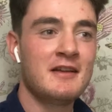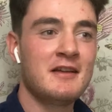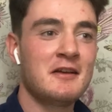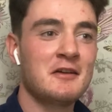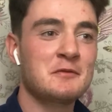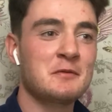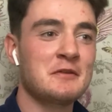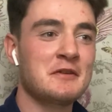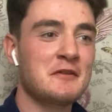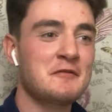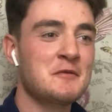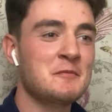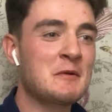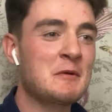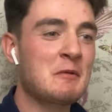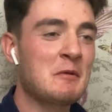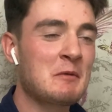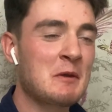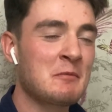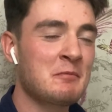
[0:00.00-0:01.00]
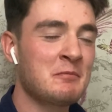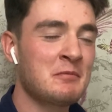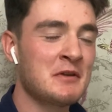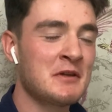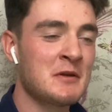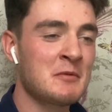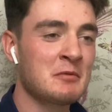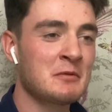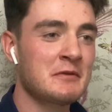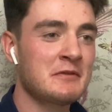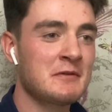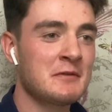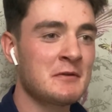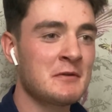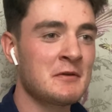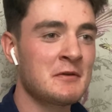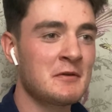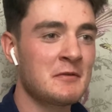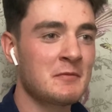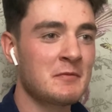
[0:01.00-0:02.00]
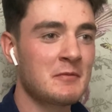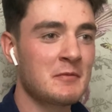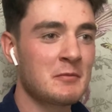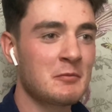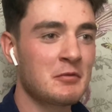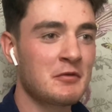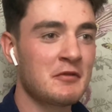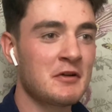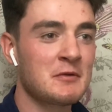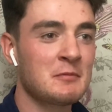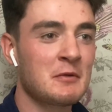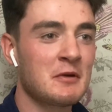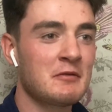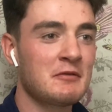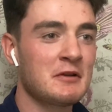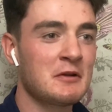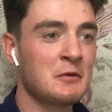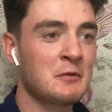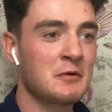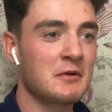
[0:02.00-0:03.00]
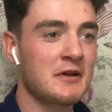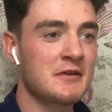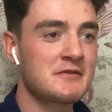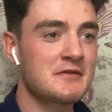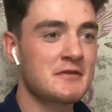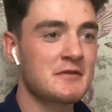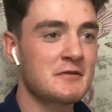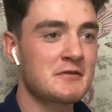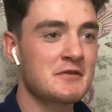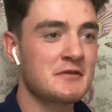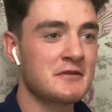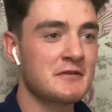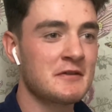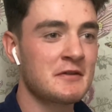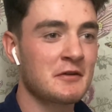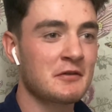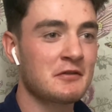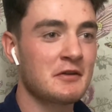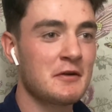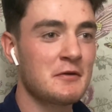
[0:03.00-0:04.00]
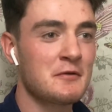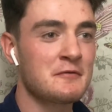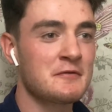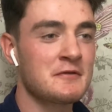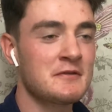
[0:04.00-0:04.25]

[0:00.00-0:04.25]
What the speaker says: So I wonder if you'd maybe be able to provide me with a little introduction to yourself.